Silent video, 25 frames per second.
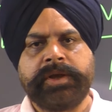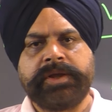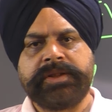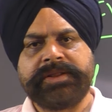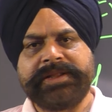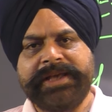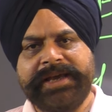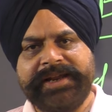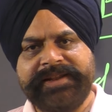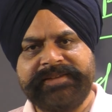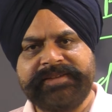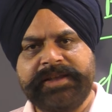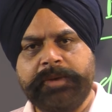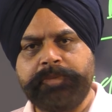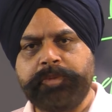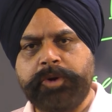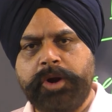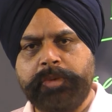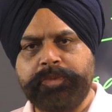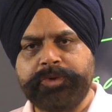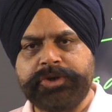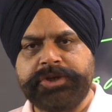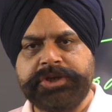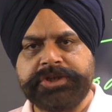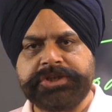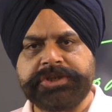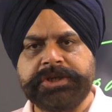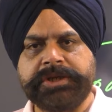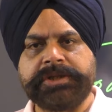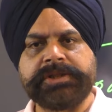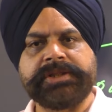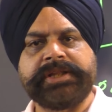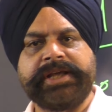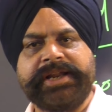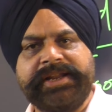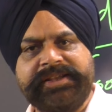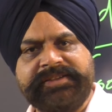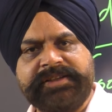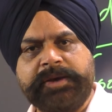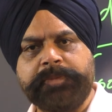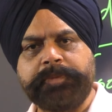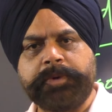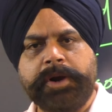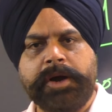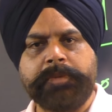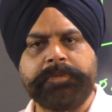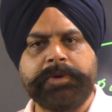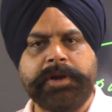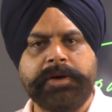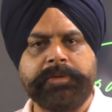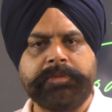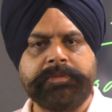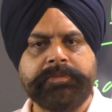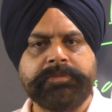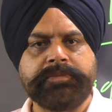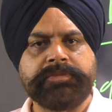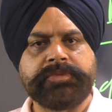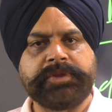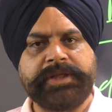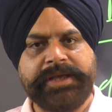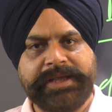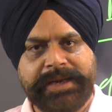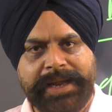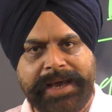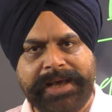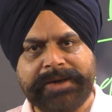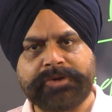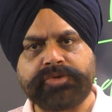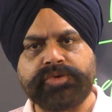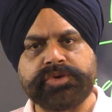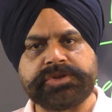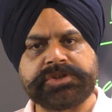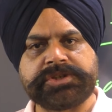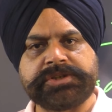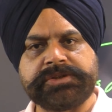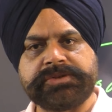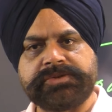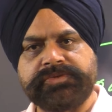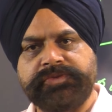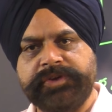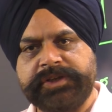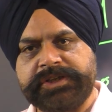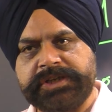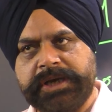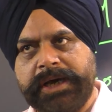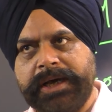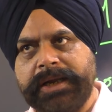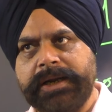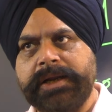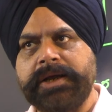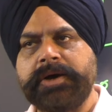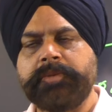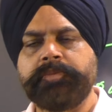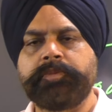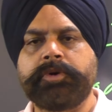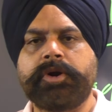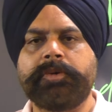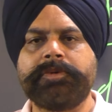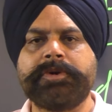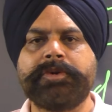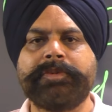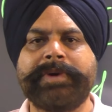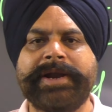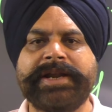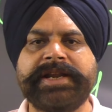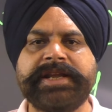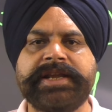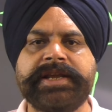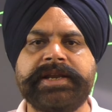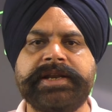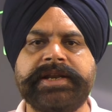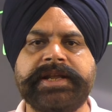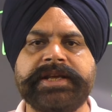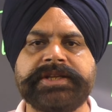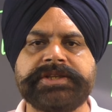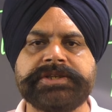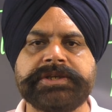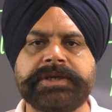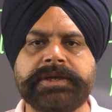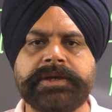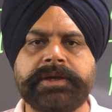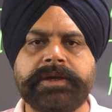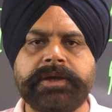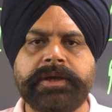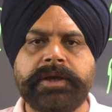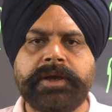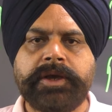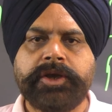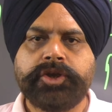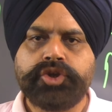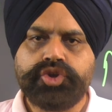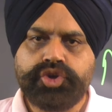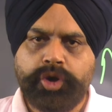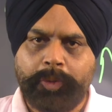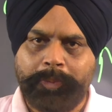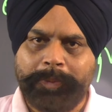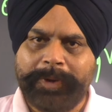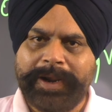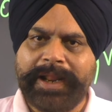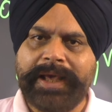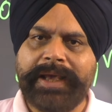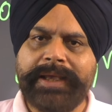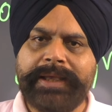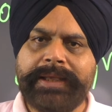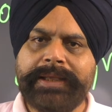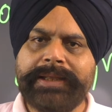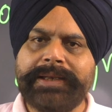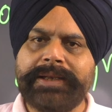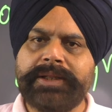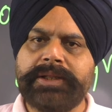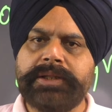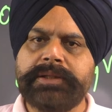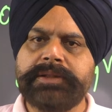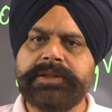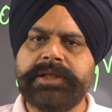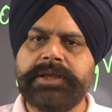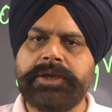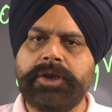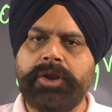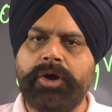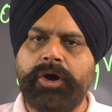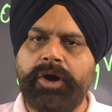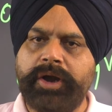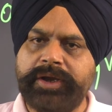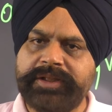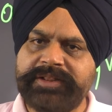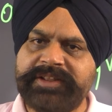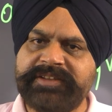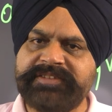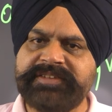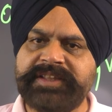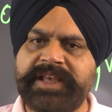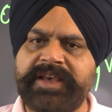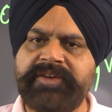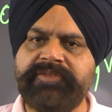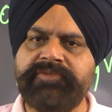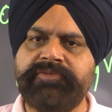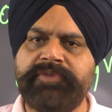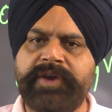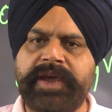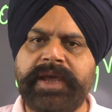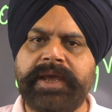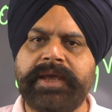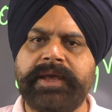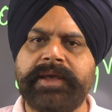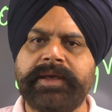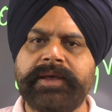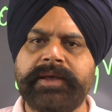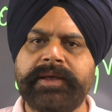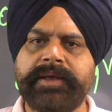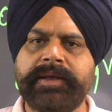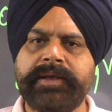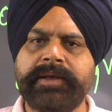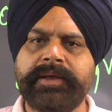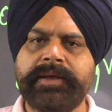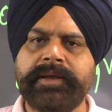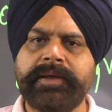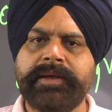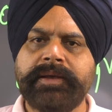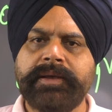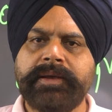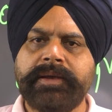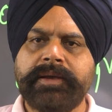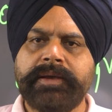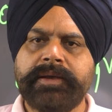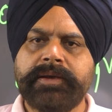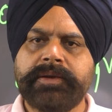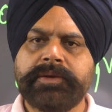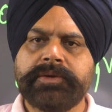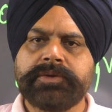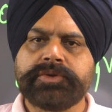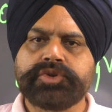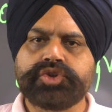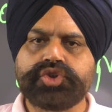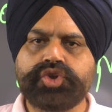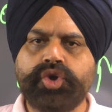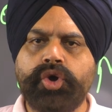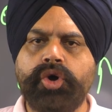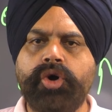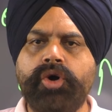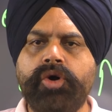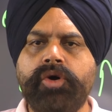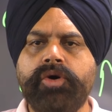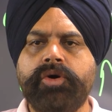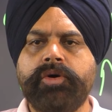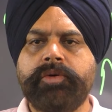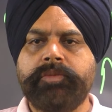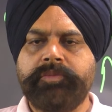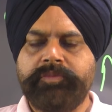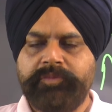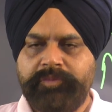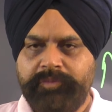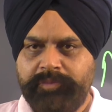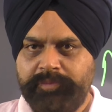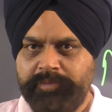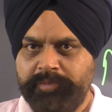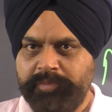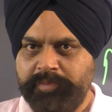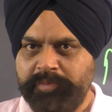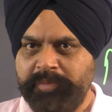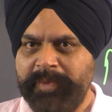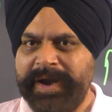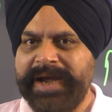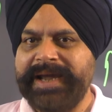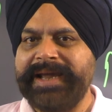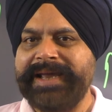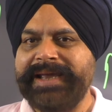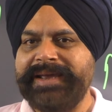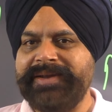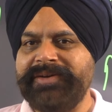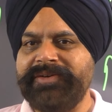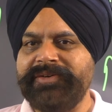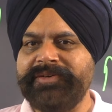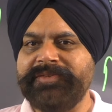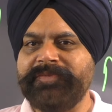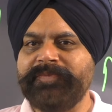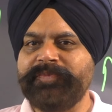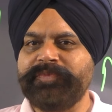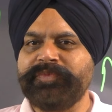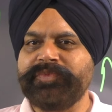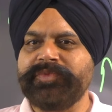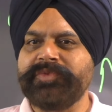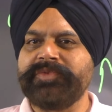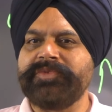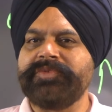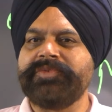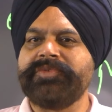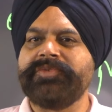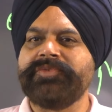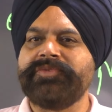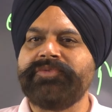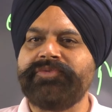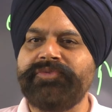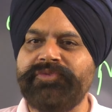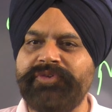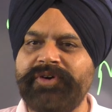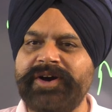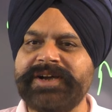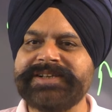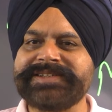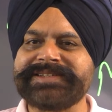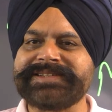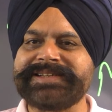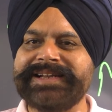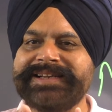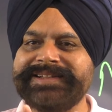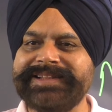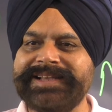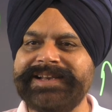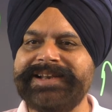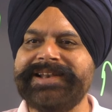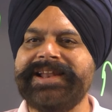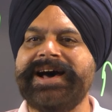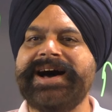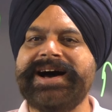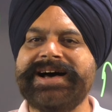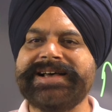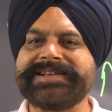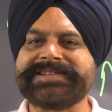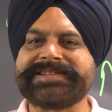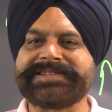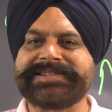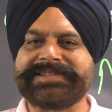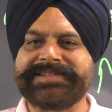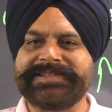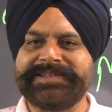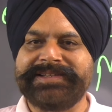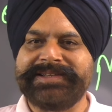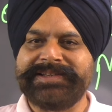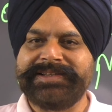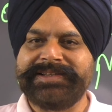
there is a proposition, there is a problem, there are questions which are problematic in nature. You apply the law in the same way. So my first and the last